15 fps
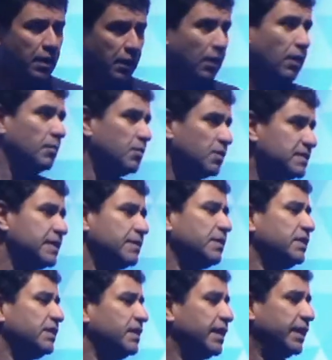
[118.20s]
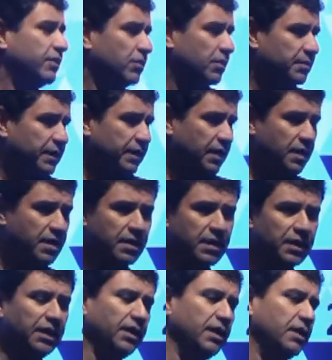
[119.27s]
almost everything I cover
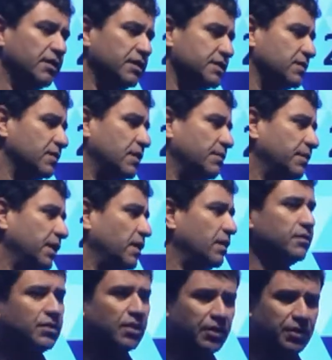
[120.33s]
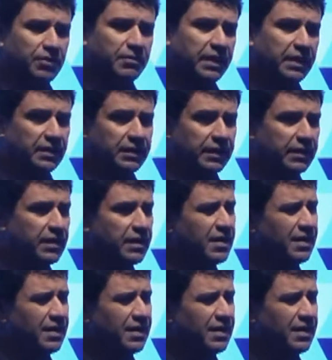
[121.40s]
here is going to be undocumented.